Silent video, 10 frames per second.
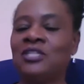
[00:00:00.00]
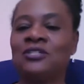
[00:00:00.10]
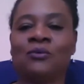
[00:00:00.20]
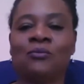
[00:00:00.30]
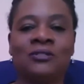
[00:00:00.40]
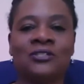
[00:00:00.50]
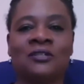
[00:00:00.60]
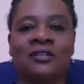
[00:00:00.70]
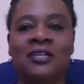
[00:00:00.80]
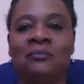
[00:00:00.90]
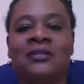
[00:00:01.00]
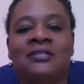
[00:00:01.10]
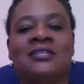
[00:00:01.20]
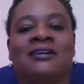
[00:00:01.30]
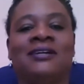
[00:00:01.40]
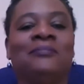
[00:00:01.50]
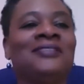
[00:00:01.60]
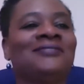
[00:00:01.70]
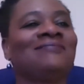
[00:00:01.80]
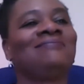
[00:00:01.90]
stopwatch to keep me on time.